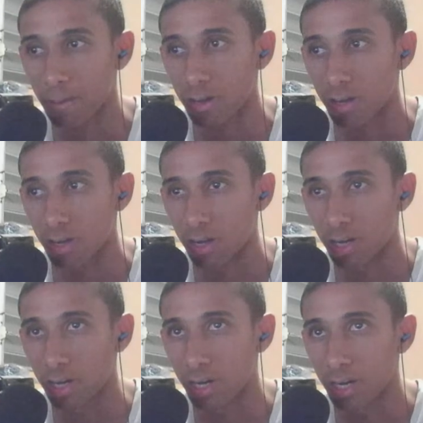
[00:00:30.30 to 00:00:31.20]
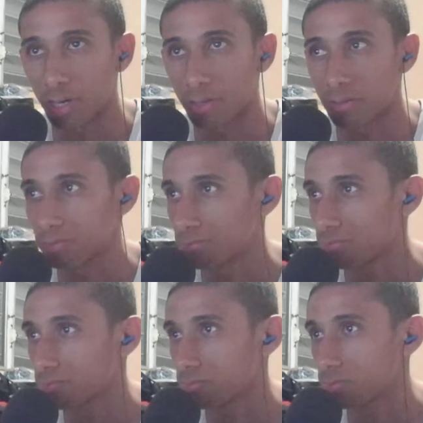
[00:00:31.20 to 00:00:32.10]
uh,
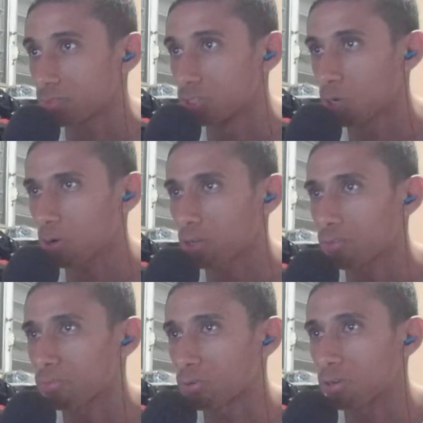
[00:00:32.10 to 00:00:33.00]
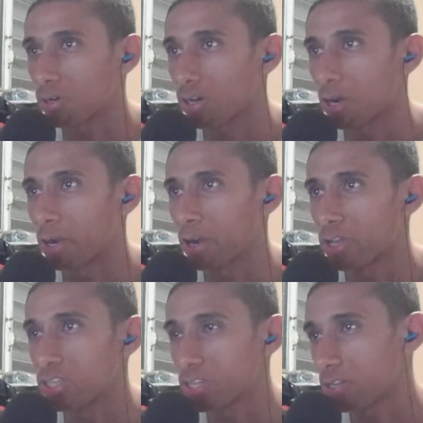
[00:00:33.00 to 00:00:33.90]
knowing for a
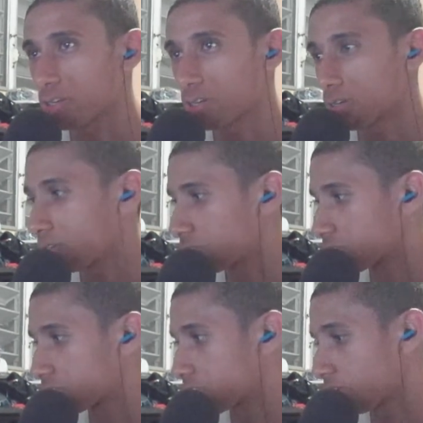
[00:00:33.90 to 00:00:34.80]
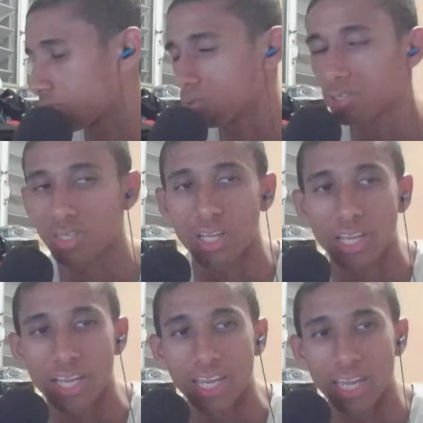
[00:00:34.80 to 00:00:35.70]
year or so,
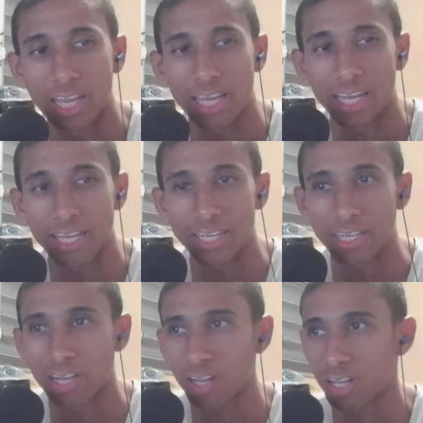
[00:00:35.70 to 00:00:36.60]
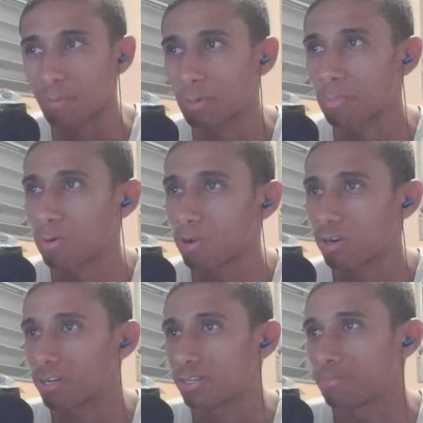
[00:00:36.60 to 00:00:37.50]
and a lot of people
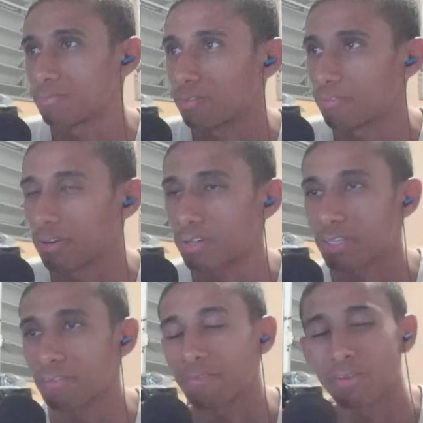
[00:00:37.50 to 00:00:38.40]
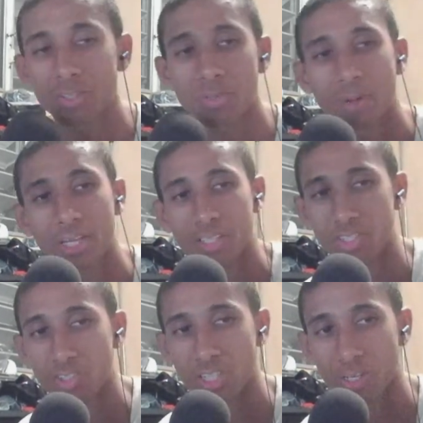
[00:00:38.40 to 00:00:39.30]
are very confused by this
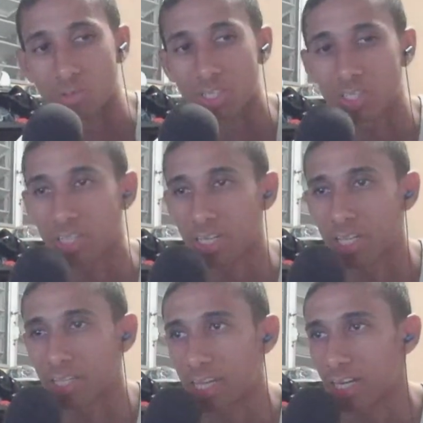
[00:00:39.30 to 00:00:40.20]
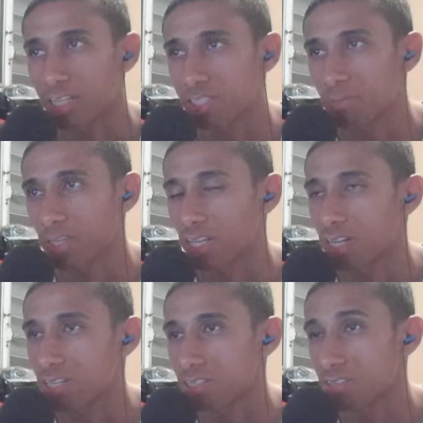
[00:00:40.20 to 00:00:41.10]
generation, and that is
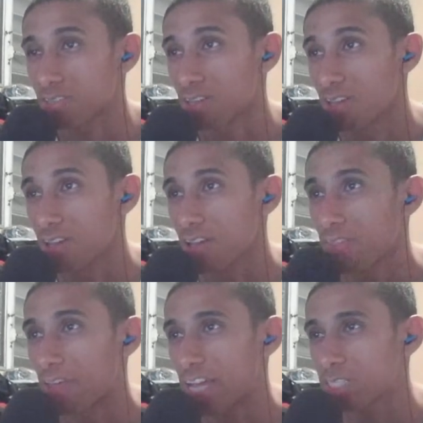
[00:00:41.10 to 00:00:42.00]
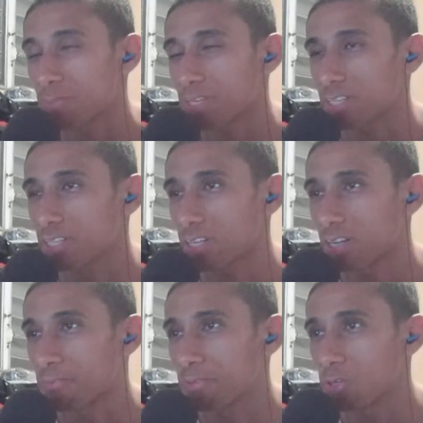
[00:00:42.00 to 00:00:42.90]
because there has been a
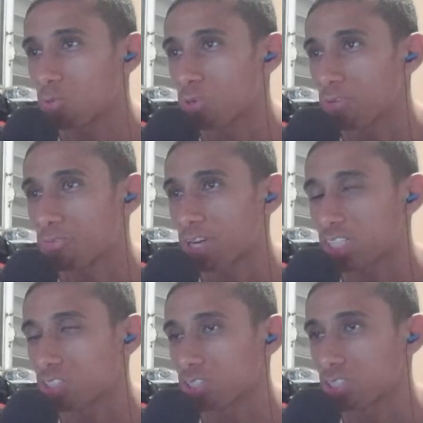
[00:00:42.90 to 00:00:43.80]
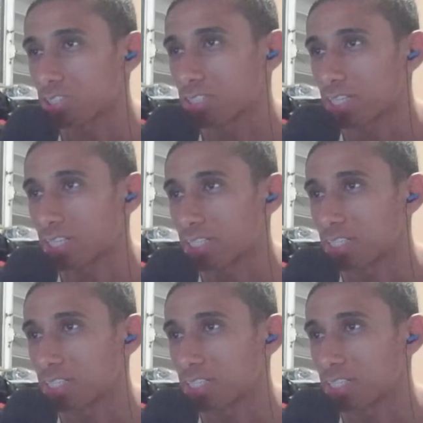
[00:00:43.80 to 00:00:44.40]
few refreshes and